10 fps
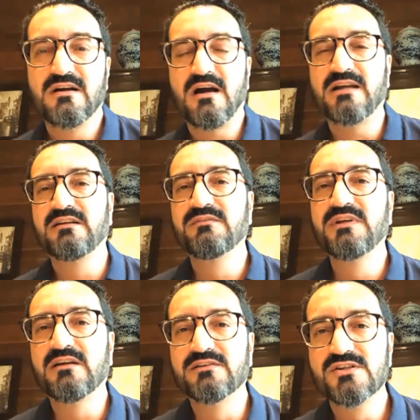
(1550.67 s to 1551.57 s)
I think we
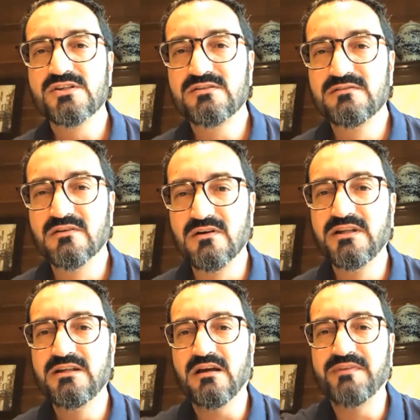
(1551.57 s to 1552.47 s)
can just
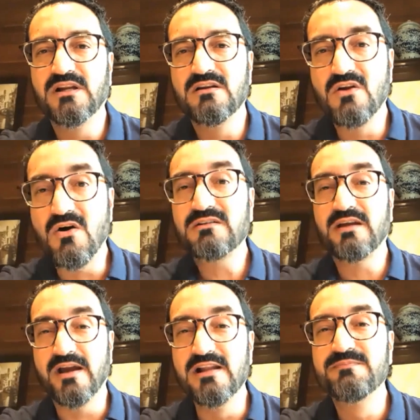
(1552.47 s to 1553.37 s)
really, I mean, a lot
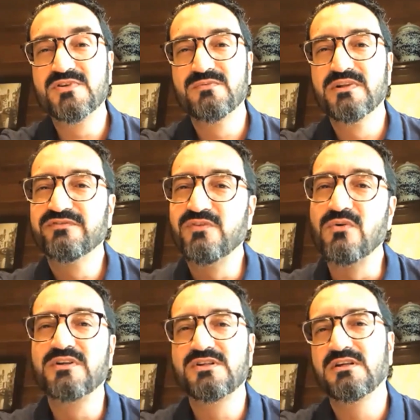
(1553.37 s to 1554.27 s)
helps with
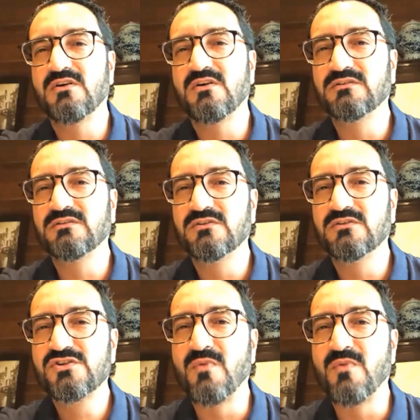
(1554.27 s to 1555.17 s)
focusing on the
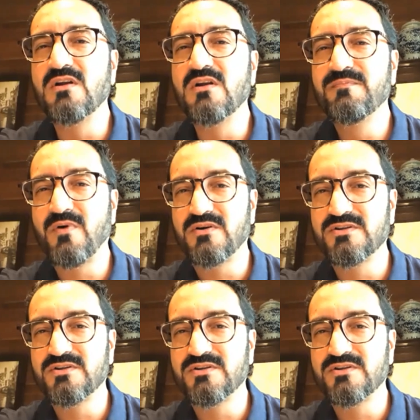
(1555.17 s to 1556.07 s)
small positive
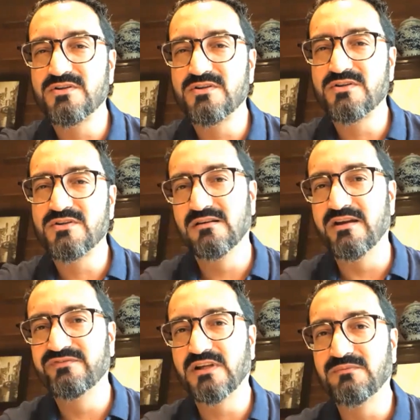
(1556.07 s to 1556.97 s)
aspects in life
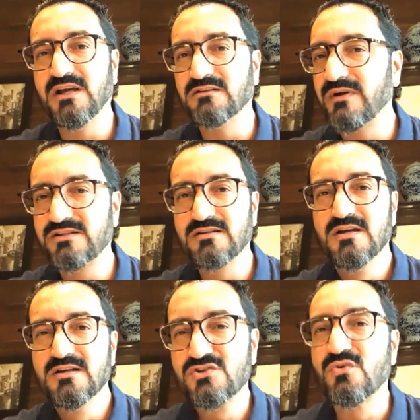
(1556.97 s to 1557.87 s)
that we otherwise
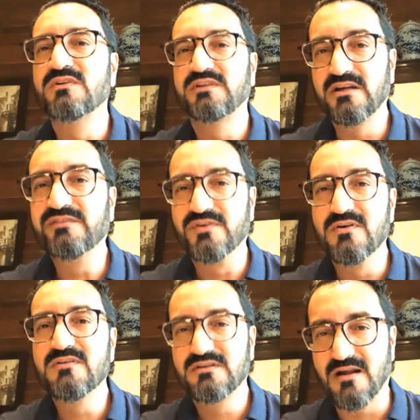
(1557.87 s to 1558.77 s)
so take
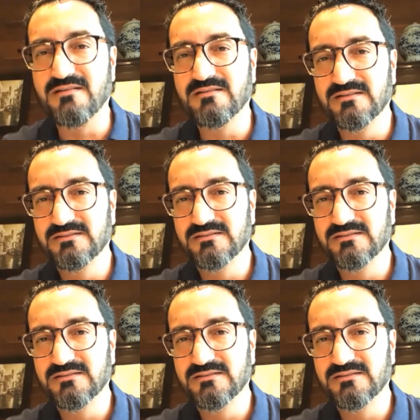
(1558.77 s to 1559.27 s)
for granted.